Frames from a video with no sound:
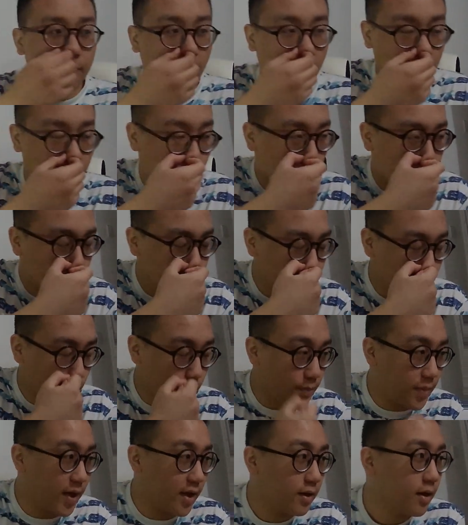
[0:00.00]
I want to pause a
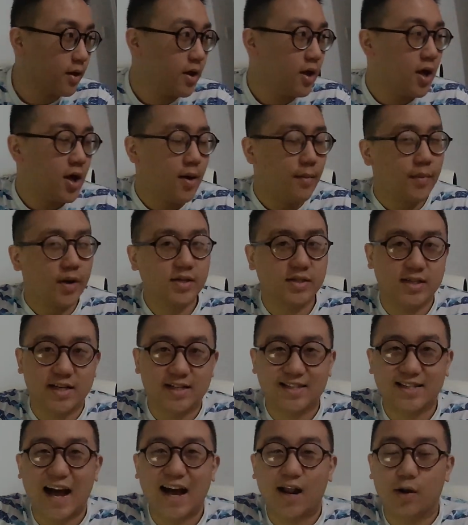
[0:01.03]
bit because it's
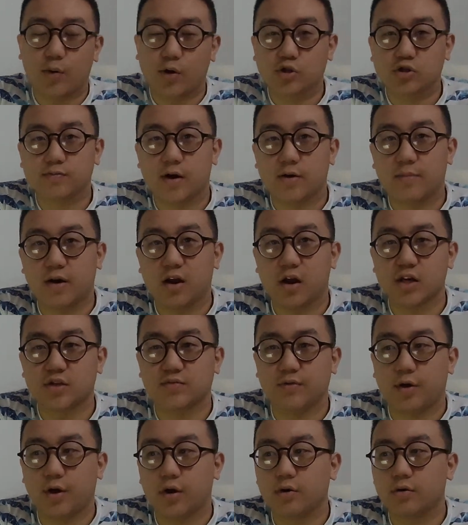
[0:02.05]
exactly what I talked about in my last
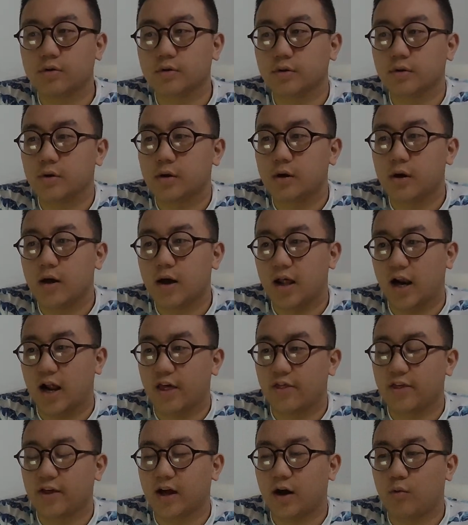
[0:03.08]
video, and I
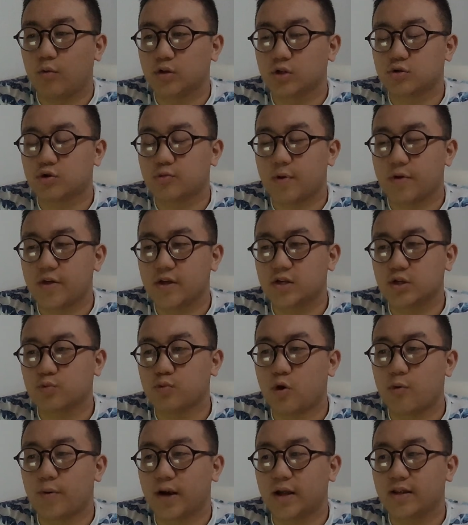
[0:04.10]
think I want to talk about this as
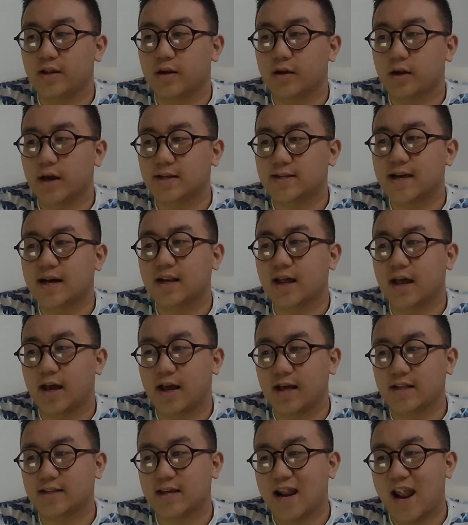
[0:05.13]
well, but I didn't exactly
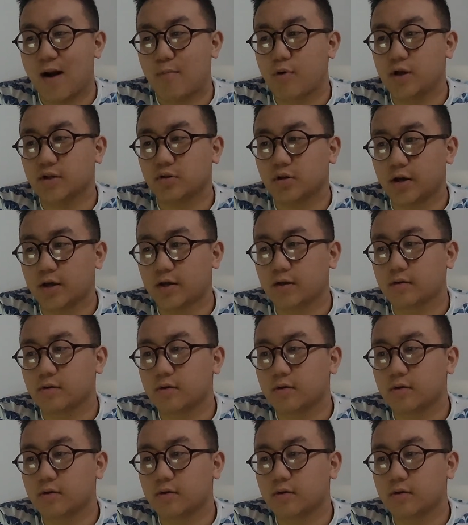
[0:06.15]
get to elaborate on it.